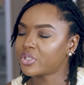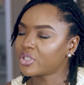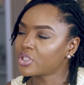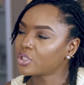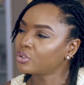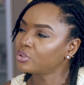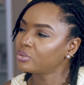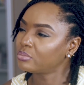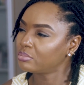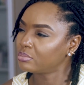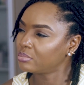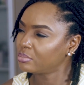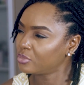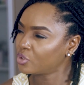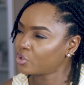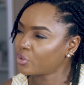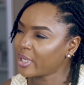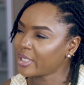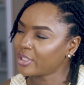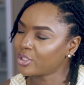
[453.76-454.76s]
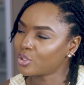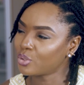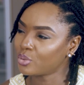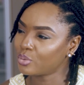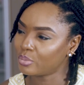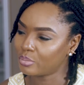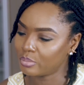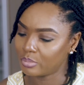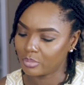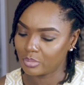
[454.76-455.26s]
still trying to
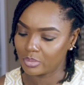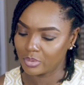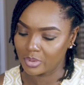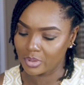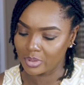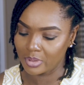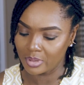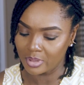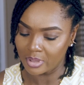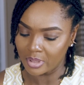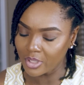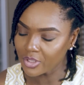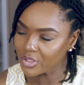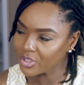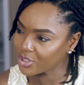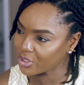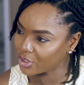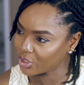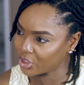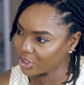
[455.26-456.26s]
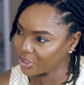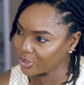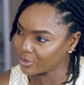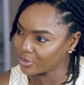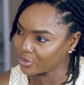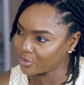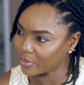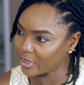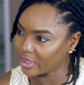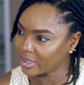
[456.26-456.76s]
nurse the
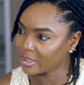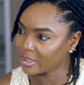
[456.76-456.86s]
children,